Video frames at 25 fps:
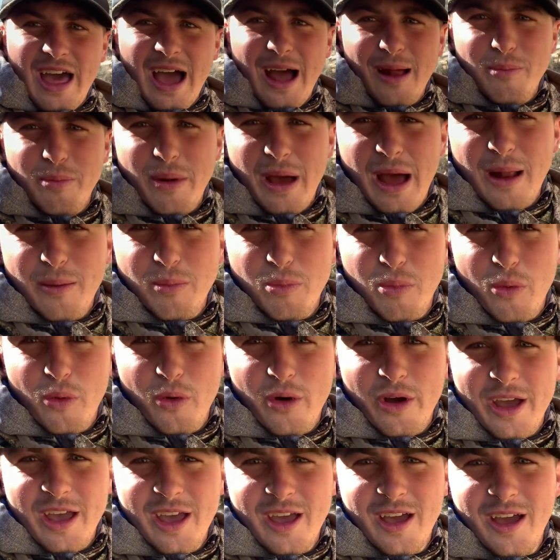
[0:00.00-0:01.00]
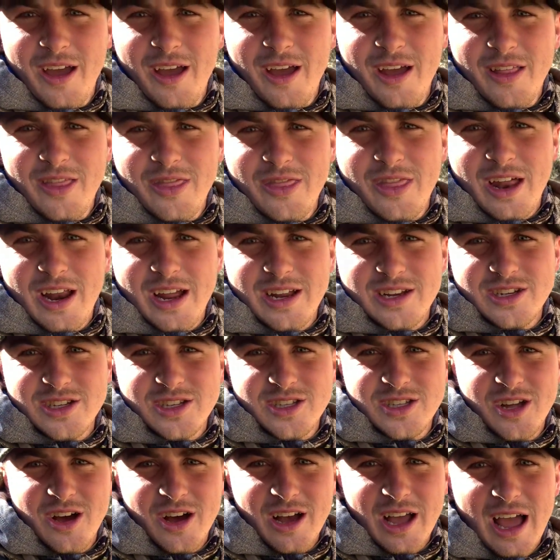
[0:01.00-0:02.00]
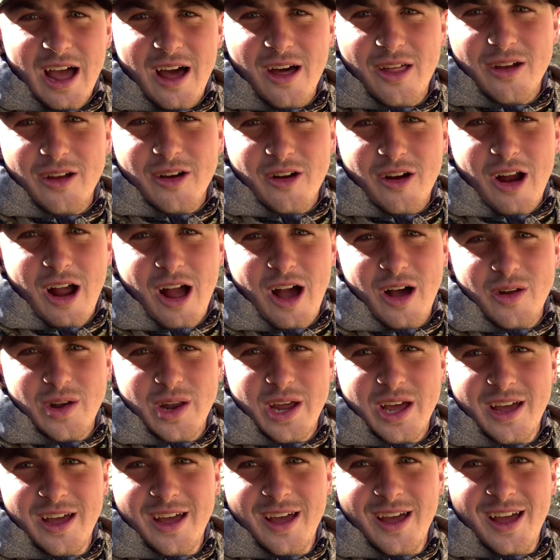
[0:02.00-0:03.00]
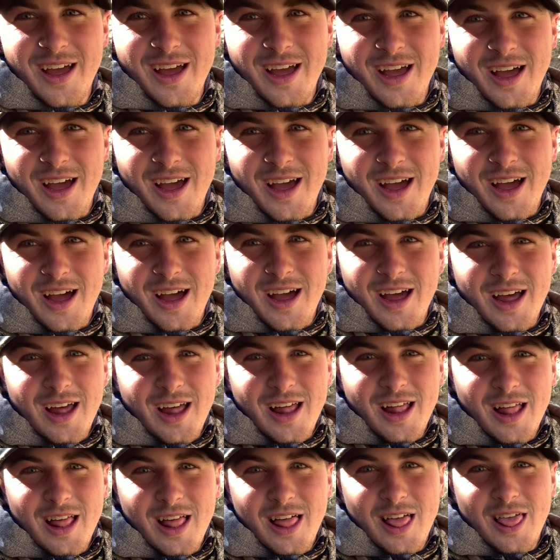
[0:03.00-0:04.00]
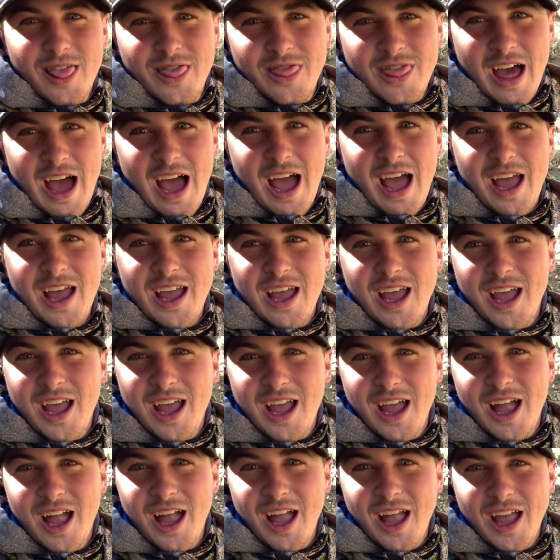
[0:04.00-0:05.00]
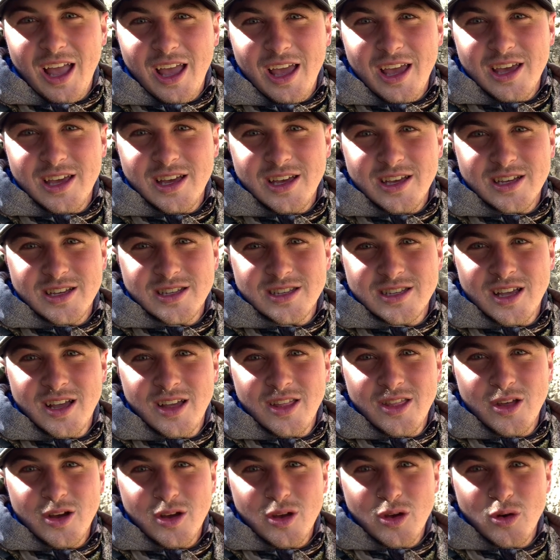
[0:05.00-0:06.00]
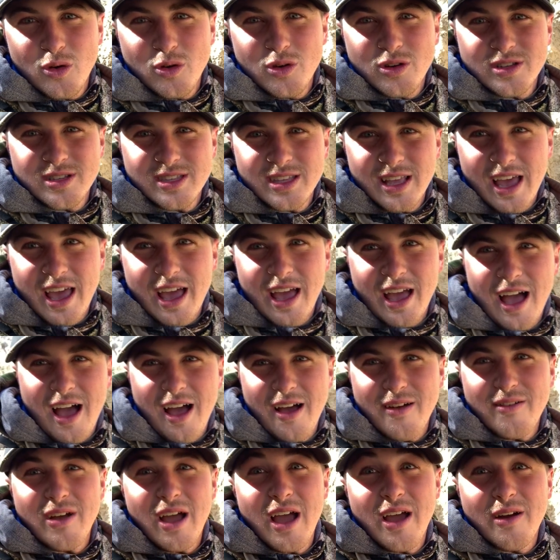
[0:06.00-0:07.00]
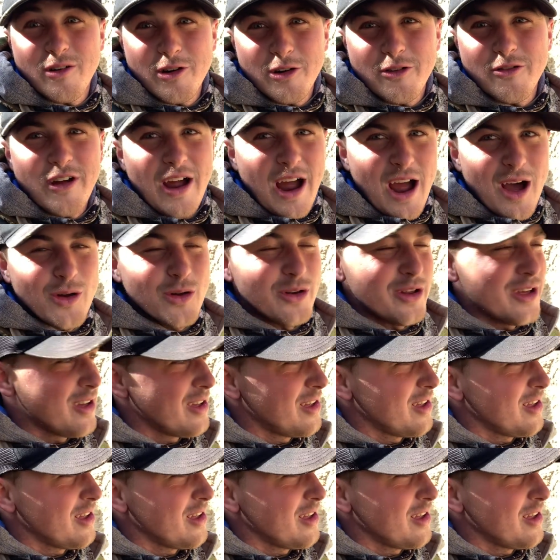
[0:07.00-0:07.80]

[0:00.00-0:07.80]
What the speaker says: that bad boy that I just dug out of the ground. That is the coolest thing I've ever found.